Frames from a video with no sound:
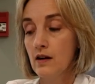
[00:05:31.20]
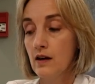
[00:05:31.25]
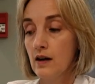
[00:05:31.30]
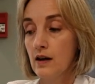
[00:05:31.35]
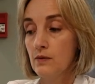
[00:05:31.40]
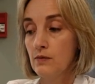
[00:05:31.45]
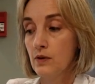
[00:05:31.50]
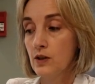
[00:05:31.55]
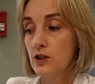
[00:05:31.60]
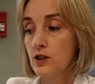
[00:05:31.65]

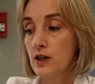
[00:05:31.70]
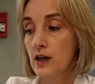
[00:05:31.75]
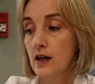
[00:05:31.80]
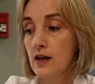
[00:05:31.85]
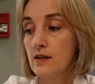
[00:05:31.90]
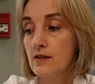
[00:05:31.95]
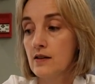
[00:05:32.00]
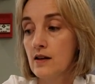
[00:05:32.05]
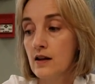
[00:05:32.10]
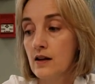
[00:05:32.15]
in which
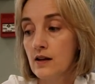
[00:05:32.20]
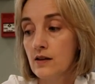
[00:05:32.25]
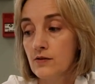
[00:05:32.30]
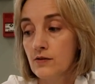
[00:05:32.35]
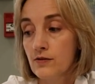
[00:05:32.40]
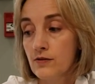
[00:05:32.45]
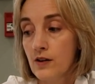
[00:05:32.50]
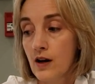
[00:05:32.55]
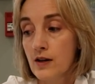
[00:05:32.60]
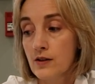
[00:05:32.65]
case they can
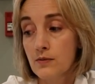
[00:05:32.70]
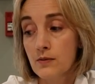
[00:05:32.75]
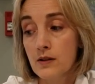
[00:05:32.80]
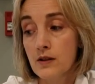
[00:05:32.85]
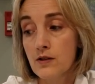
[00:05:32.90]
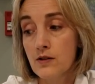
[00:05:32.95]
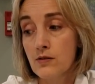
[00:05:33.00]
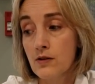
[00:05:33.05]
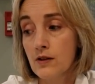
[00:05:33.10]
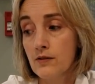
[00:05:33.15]
floss with a
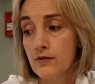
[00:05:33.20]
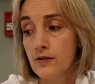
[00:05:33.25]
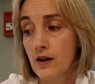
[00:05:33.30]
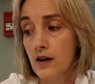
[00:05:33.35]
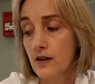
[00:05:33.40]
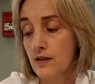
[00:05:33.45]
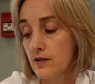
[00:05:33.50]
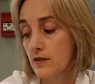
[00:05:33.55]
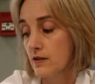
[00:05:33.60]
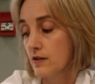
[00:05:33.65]
string
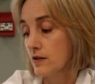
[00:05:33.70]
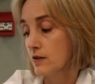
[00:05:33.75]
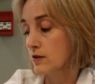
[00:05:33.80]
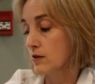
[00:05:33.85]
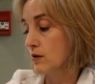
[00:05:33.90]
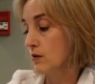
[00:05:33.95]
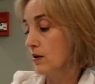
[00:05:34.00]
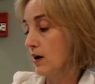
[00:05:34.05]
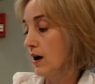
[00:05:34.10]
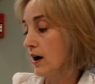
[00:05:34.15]
floss.
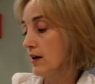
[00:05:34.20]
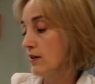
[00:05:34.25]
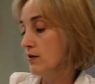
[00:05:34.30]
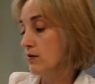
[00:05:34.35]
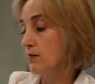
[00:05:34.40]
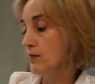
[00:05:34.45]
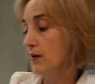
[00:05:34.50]
So either